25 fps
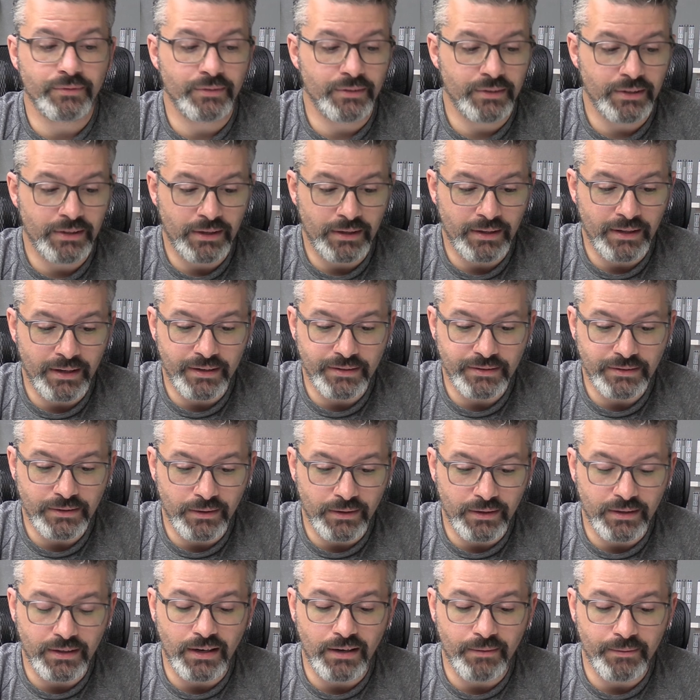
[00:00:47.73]
Yeah, let us know
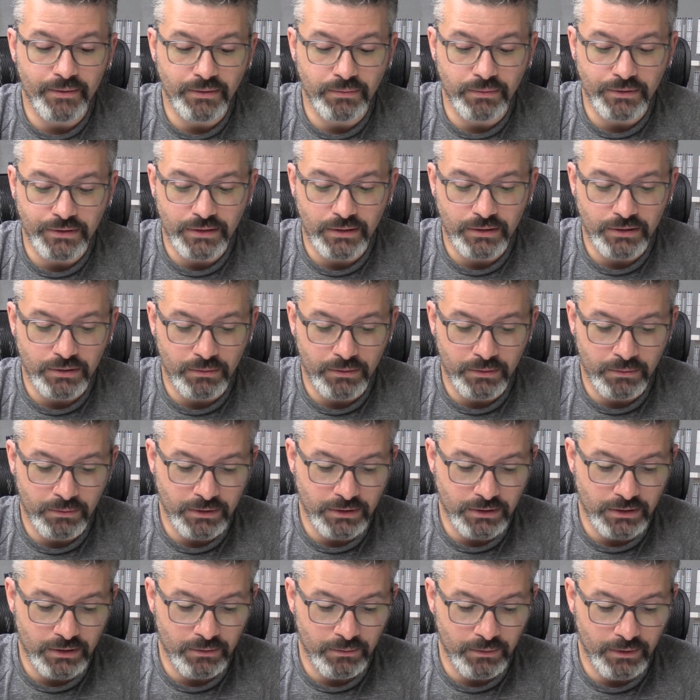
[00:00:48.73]
in the comments what y'all we
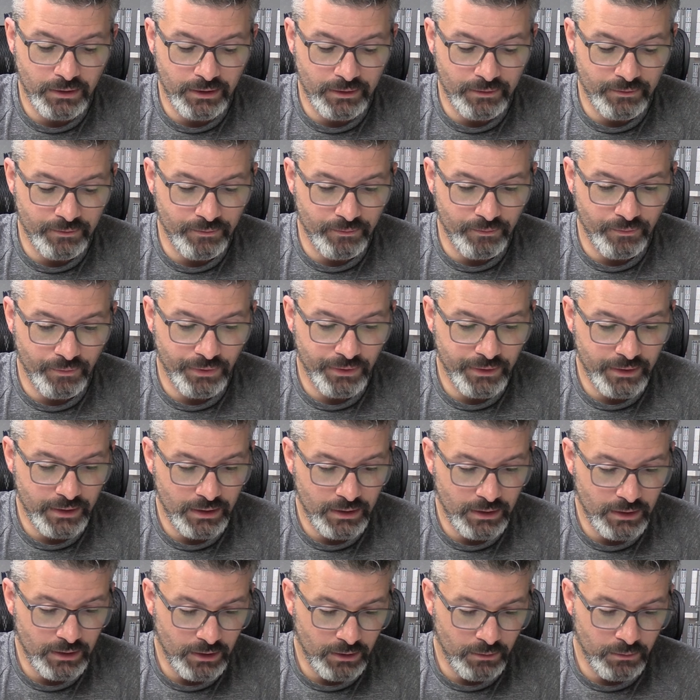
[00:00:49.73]
should do with it. And
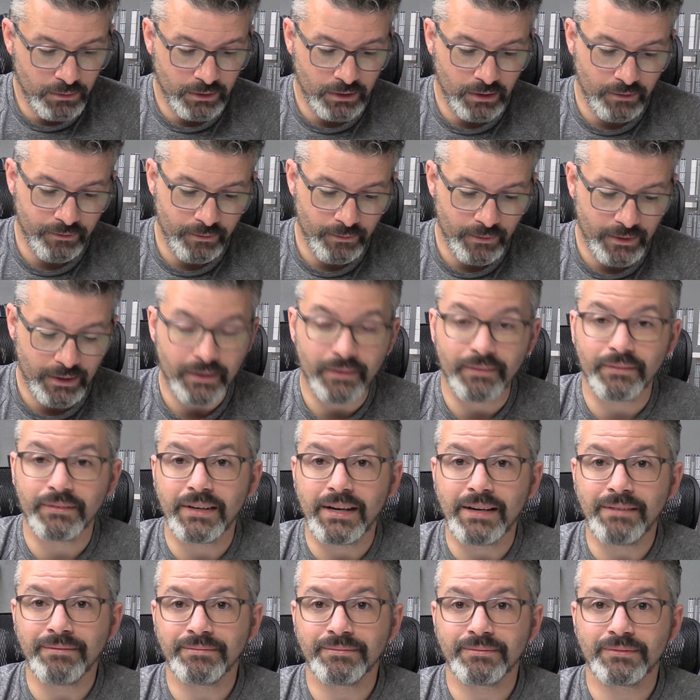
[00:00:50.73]
we'll go from there.
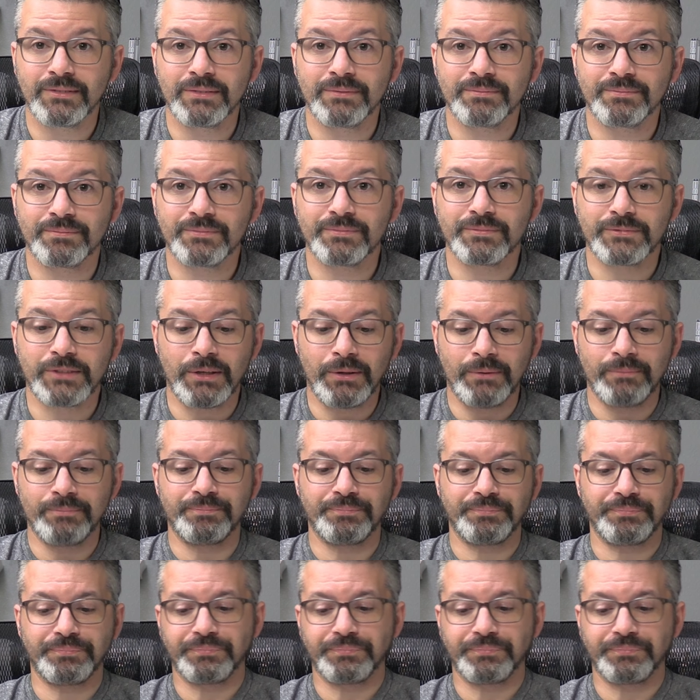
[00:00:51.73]
Okay? Cool.